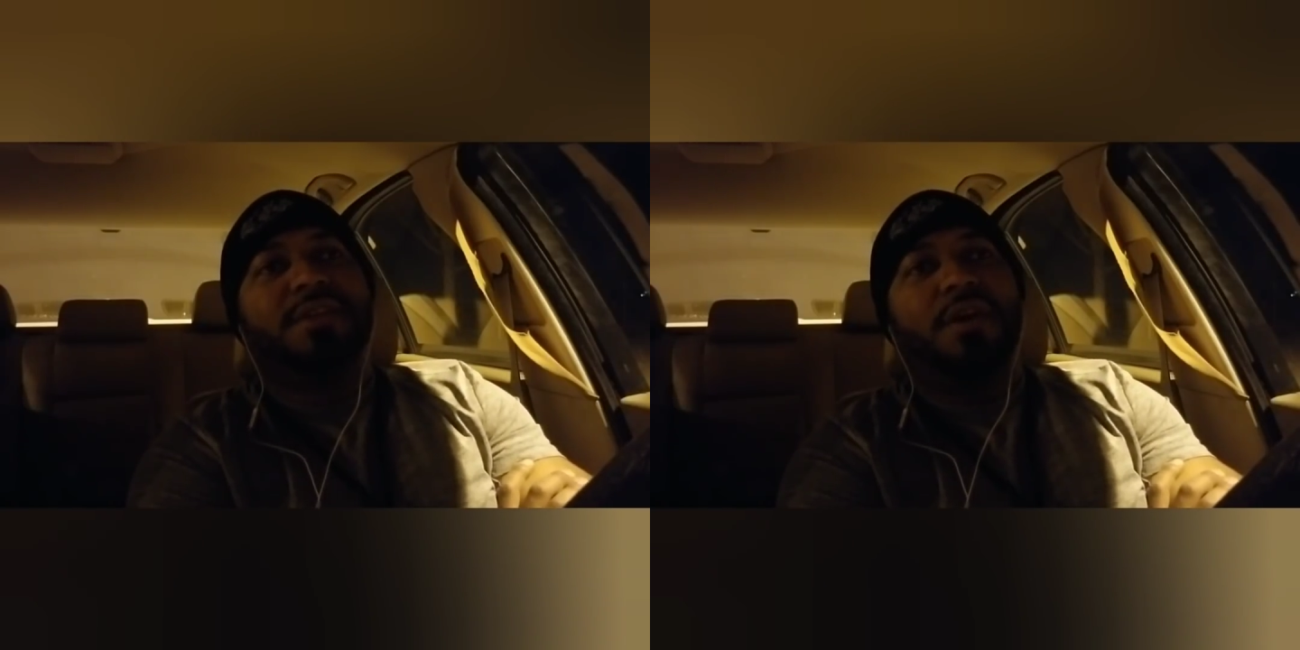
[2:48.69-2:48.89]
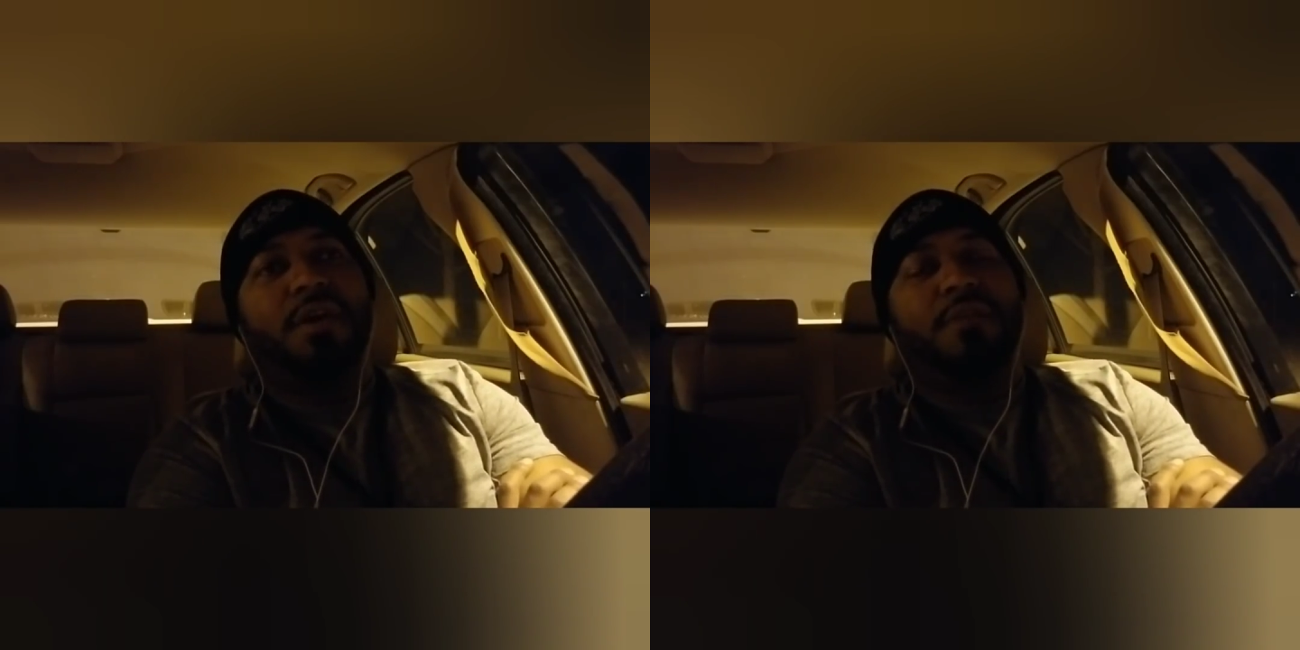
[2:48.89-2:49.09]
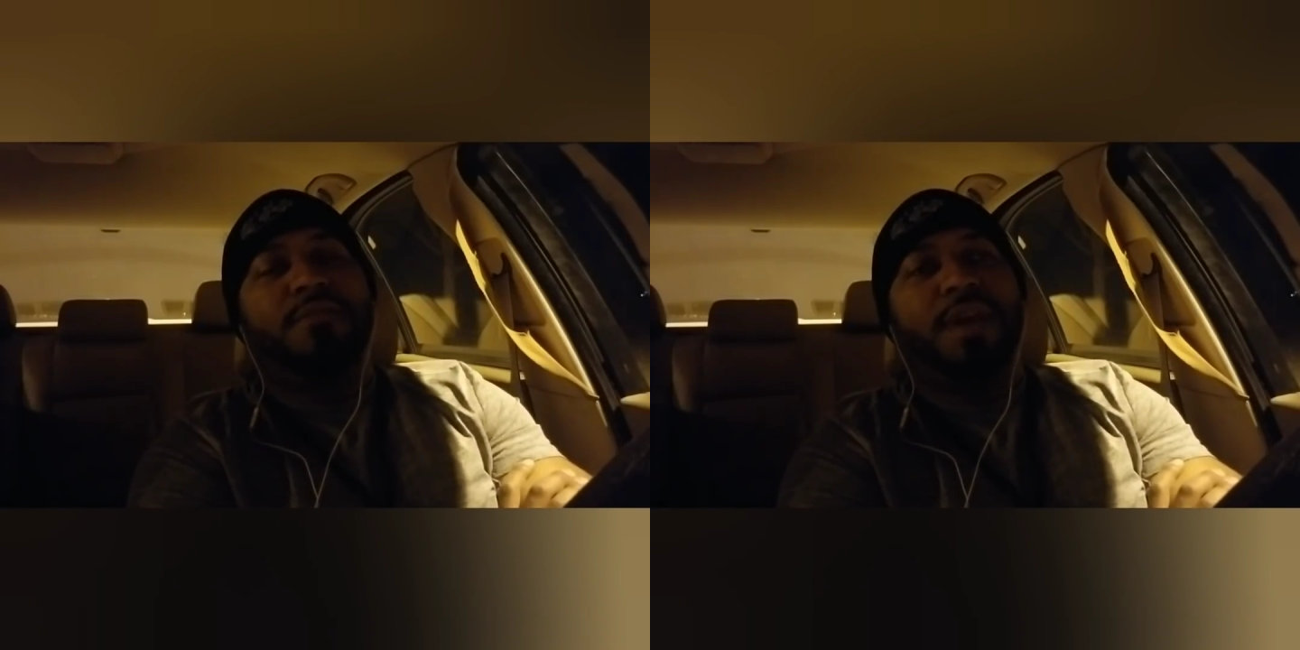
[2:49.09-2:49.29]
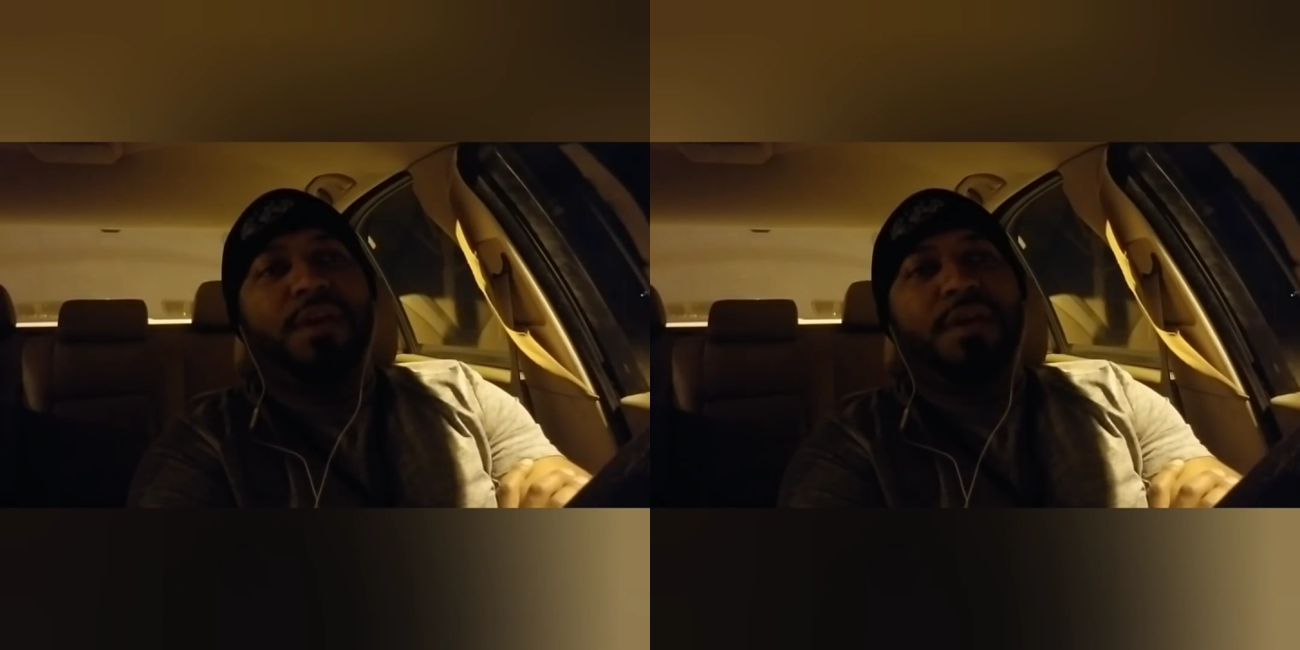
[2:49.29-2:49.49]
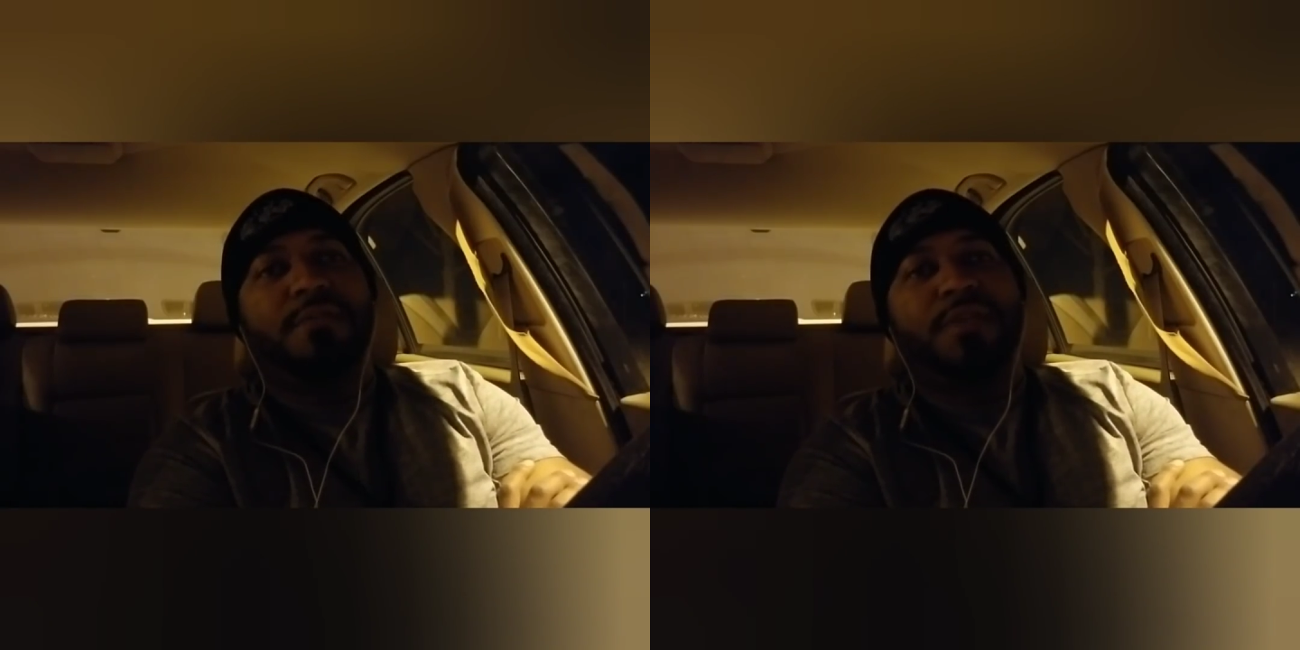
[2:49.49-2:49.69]
are
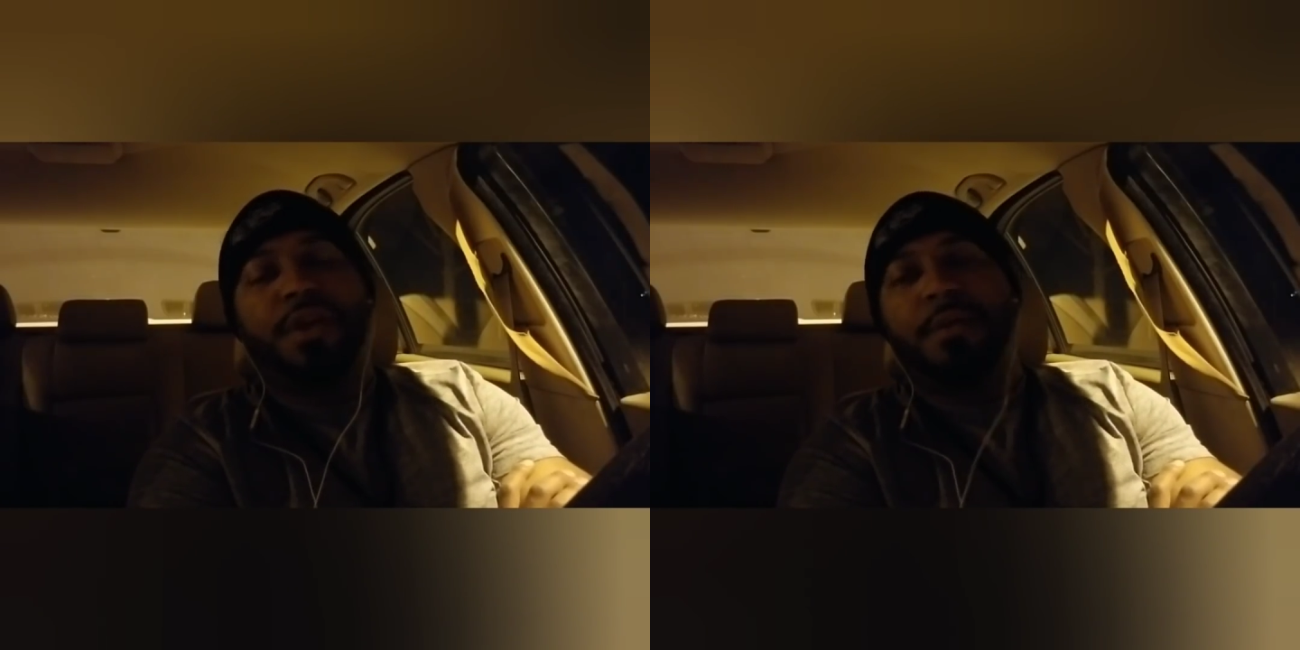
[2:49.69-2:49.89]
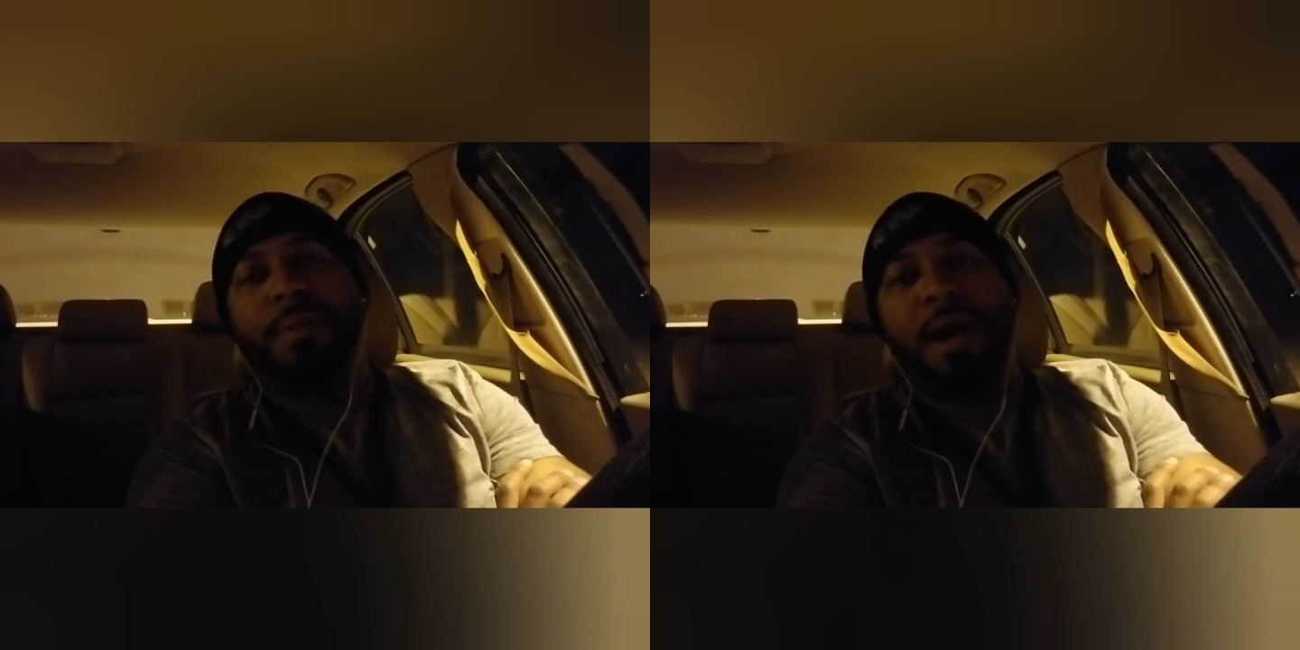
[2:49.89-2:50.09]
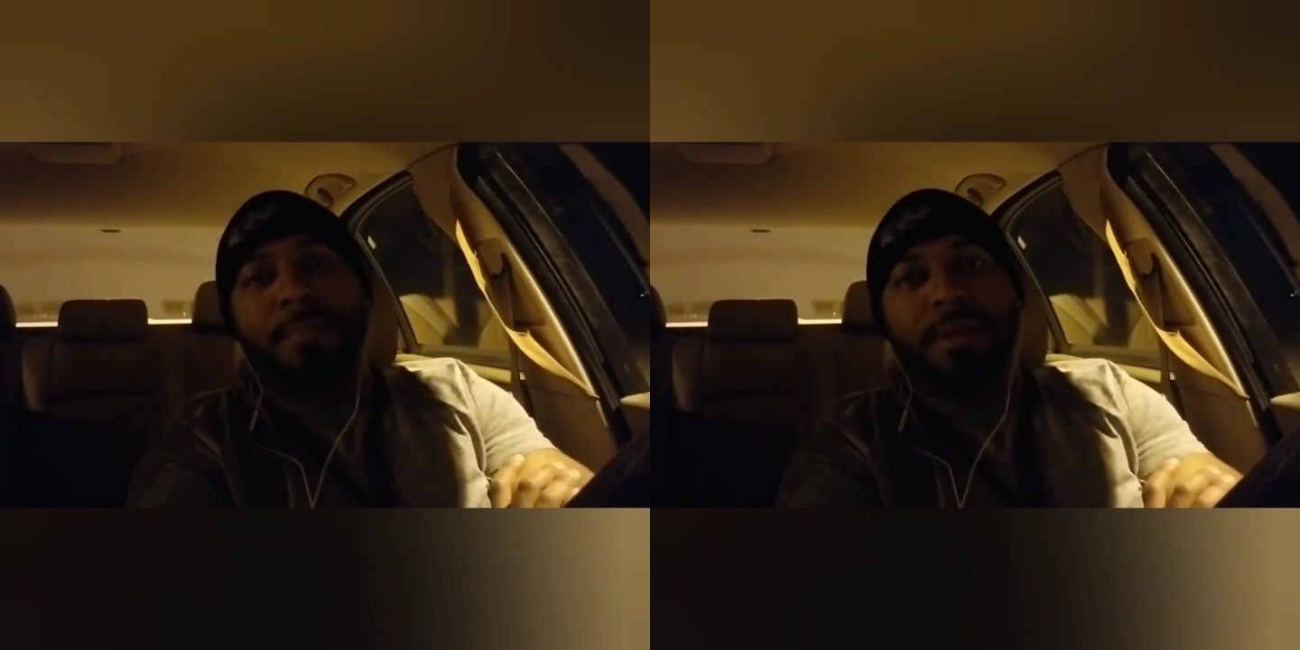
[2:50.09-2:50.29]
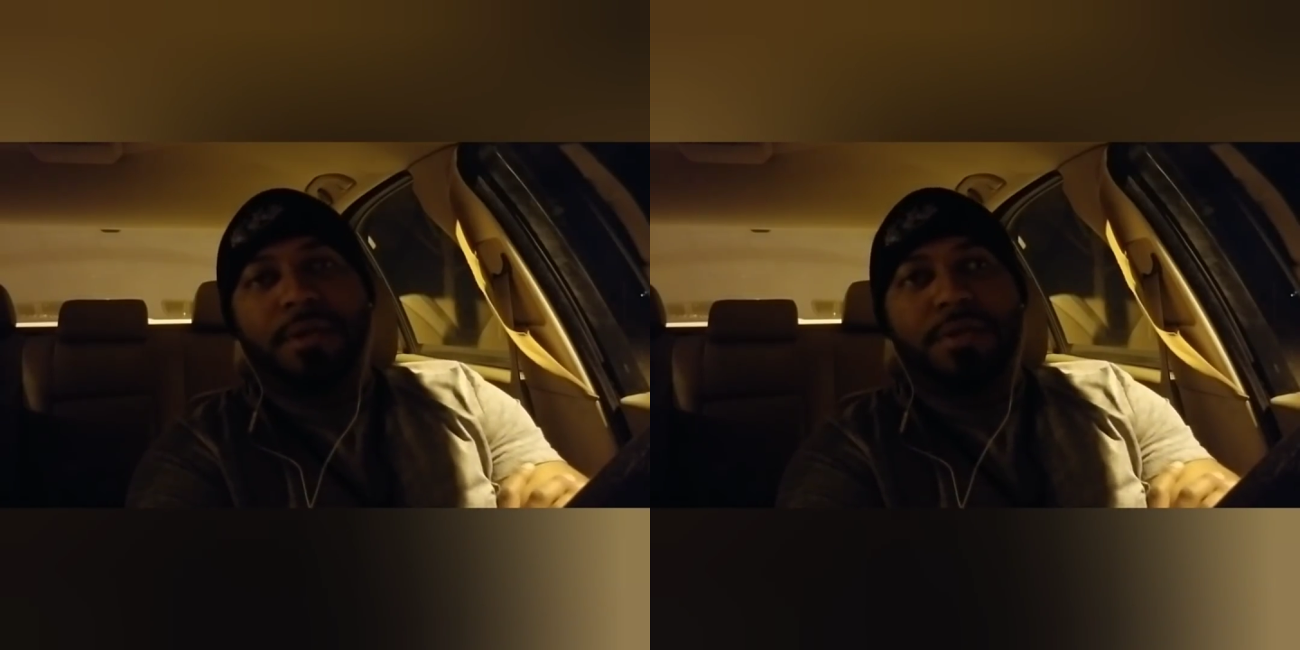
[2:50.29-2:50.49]
very, very popular.